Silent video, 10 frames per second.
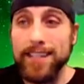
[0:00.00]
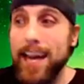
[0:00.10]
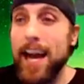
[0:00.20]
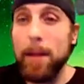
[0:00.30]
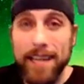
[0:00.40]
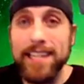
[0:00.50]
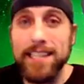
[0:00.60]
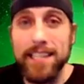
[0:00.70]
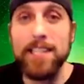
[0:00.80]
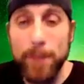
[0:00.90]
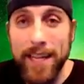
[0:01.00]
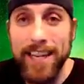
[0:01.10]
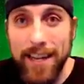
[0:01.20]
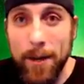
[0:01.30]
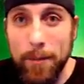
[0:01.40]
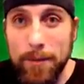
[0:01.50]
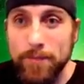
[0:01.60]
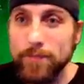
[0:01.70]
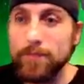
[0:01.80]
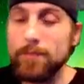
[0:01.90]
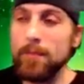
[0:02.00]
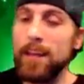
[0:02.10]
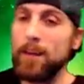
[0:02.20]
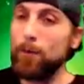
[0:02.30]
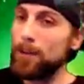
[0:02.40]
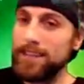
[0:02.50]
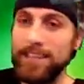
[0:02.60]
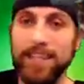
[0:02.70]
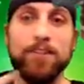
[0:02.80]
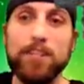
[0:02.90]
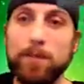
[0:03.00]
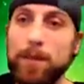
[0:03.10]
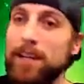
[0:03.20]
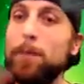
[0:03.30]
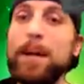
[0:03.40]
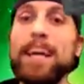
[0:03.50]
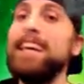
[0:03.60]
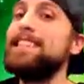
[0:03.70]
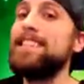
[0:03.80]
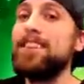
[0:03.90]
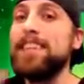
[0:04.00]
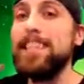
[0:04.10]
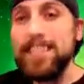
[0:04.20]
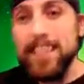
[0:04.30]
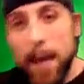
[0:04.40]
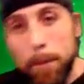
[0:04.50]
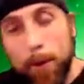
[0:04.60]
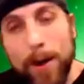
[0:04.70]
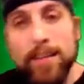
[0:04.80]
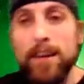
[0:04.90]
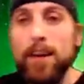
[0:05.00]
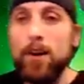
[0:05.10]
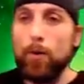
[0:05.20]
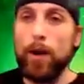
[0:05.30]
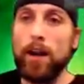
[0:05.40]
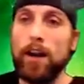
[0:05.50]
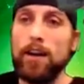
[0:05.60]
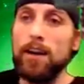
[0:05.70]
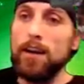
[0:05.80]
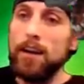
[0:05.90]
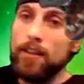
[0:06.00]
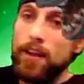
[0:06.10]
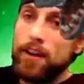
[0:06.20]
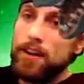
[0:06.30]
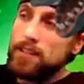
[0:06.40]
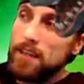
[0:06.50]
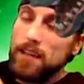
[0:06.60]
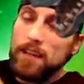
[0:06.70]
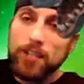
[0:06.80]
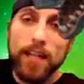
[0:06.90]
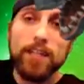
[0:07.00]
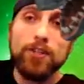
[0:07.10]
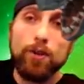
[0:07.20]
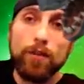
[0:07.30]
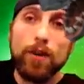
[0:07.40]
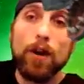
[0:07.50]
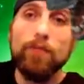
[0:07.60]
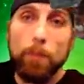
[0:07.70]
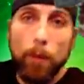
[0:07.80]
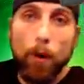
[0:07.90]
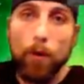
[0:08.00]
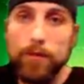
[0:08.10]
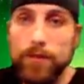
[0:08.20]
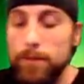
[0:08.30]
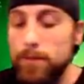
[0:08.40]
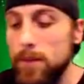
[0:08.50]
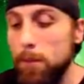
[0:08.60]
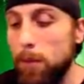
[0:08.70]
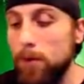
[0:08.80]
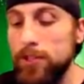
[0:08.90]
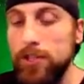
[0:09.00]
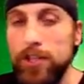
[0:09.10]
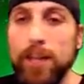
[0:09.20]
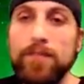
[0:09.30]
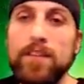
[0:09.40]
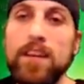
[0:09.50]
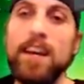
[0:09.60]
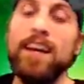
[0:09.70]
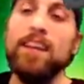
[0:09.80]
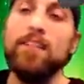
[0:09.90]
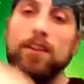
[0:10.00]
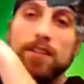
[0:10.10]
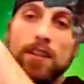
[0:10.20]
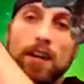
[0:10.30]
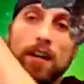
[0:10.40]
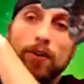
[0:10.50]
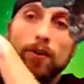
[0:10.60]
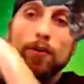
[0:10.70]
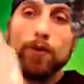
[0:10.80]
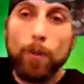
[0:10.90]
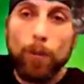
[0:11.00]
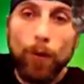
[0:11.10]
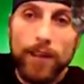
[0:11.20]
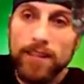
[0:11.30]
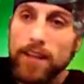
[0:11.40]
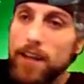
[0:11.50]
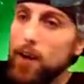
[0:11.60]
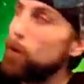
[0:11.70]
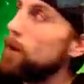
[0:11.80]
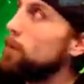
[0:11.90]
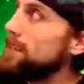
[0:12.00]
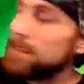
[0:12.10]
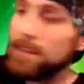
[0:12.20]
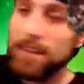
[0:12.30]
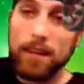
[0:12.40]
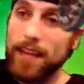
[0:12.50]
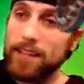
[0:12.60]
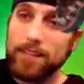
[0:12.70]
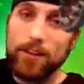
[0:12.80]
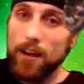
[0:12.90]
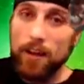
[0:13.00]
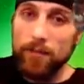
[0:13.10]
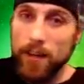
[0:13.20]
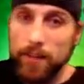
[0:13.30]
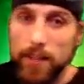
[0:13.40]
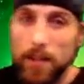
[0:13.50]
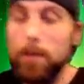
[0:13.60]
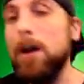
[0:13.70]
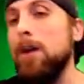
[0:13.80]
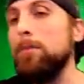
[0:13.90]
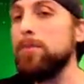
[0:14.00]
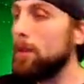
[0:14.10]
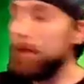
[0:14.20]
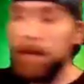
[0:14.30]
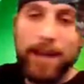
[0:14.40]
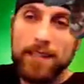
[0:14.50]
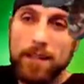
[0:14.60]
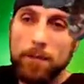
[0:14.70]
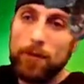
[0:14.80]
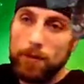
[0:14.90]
Time is speeding up. And it will continue to speed up until it gets to that point where there is the changeover of the poles. The poles shift. There's a neutral point where basically the lights turn off and everything. But let me get back to the moon.